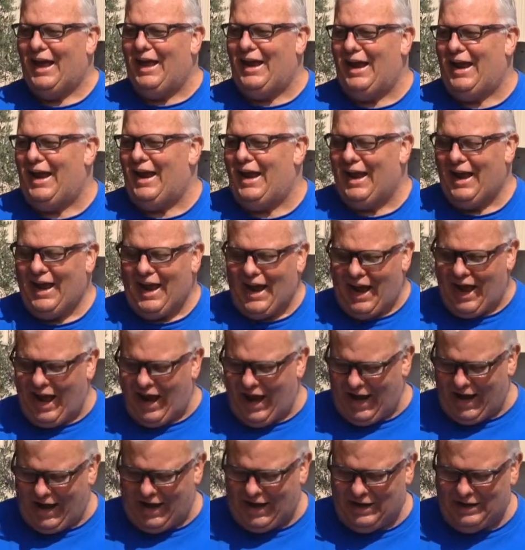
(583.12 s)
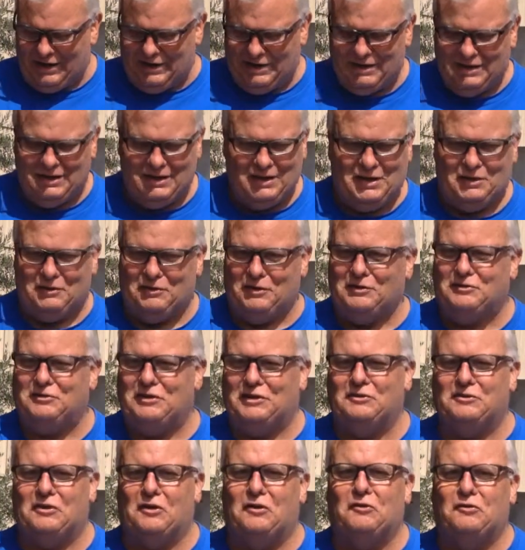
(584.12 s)
Yeah, and these
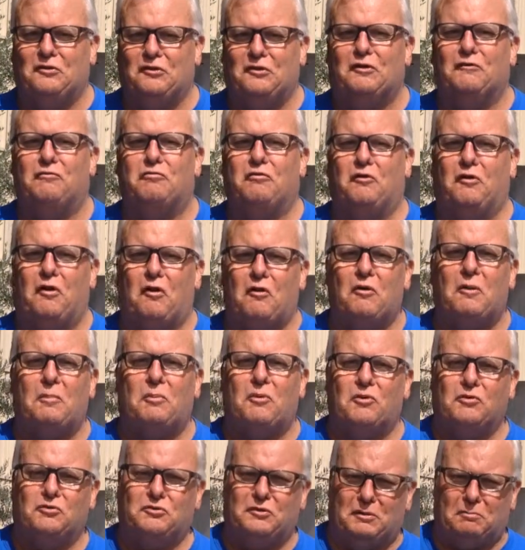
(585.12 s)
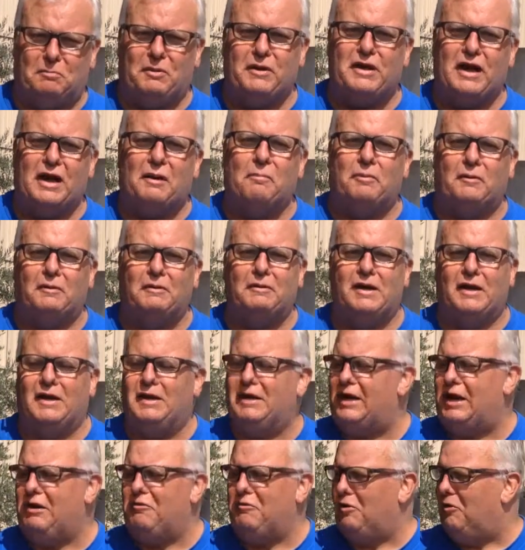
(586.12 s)
things are ideal for an older person to pick up and
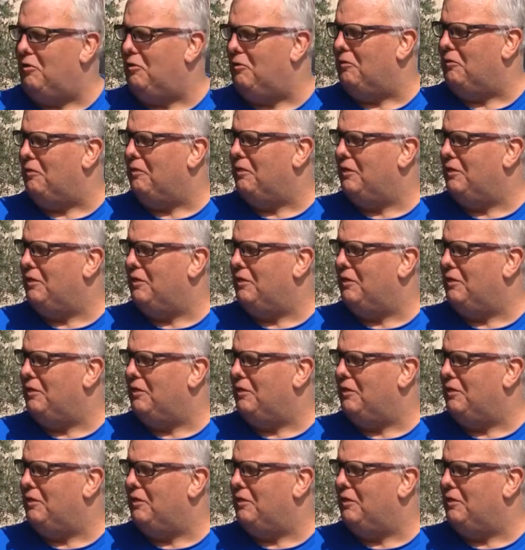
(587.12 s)
carry along.